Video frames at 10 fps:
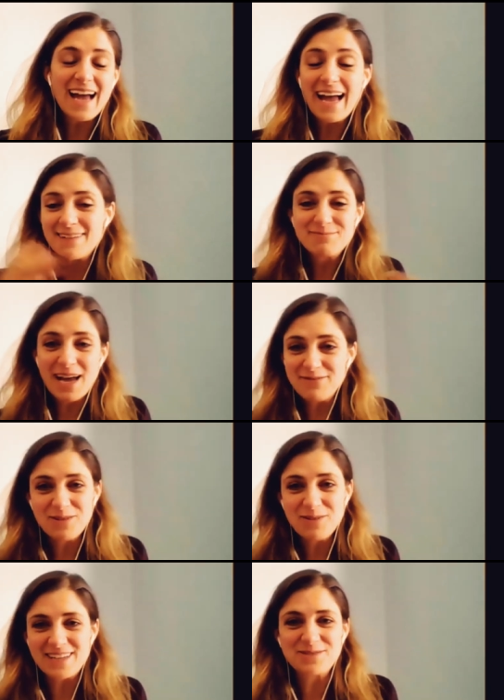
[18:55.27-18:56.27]
have
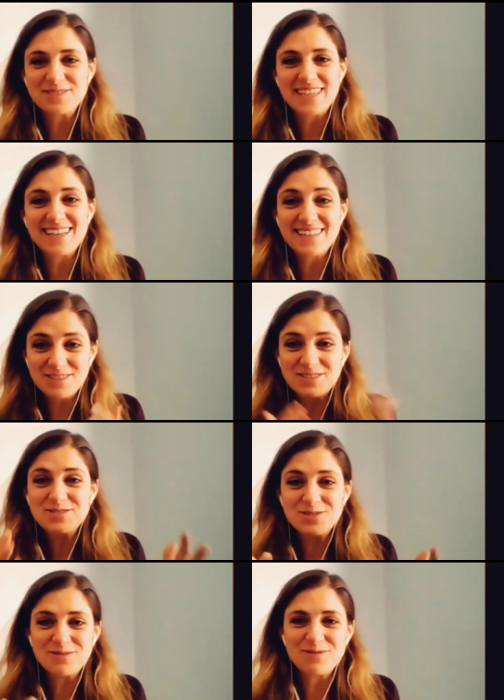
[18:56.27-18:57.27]
no actual data, just
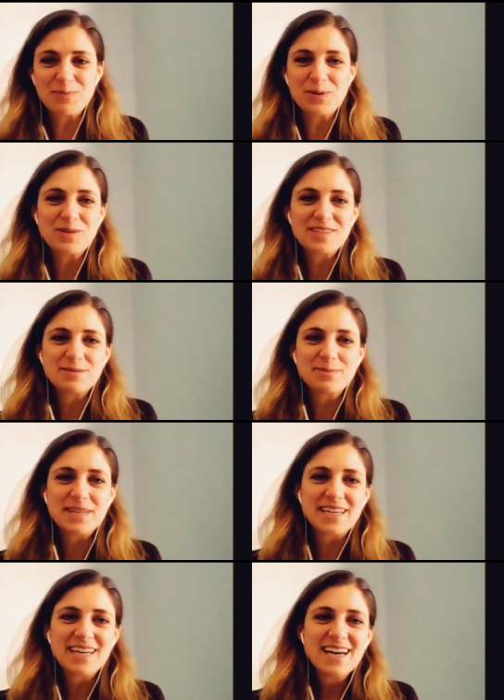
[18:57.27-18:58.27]
sort of reputed to
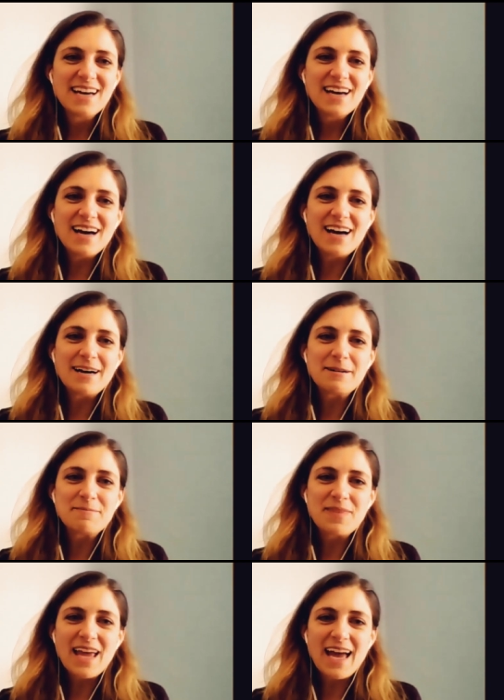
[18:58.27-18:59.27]
be.
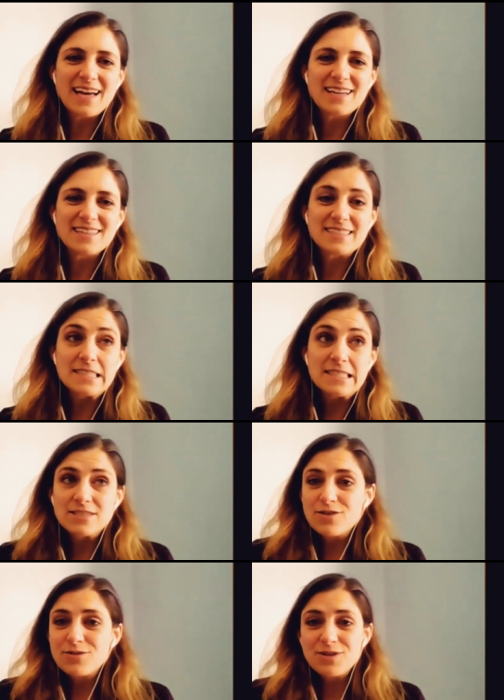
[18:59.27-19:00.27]
And
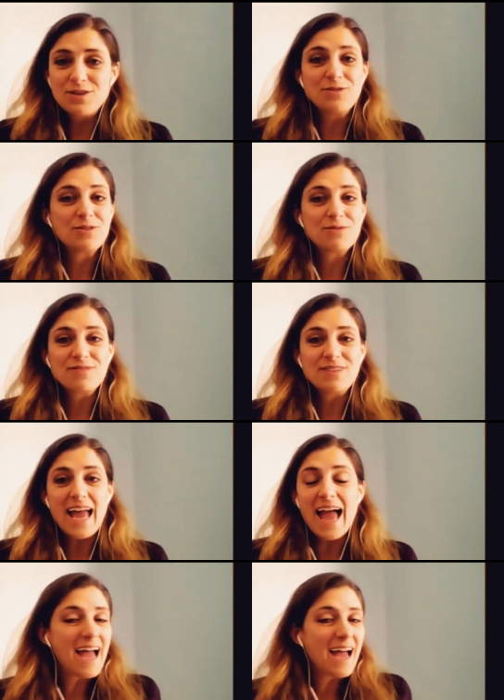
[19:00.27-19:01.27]
so, you can
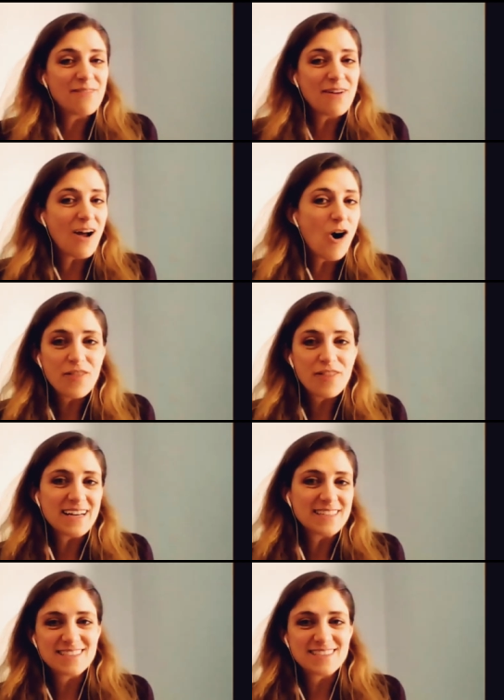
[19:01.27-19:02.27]
have all the
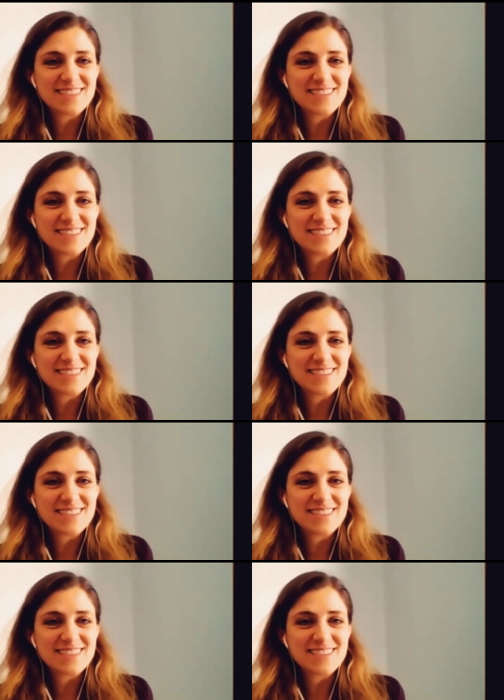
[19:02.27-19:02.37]
access to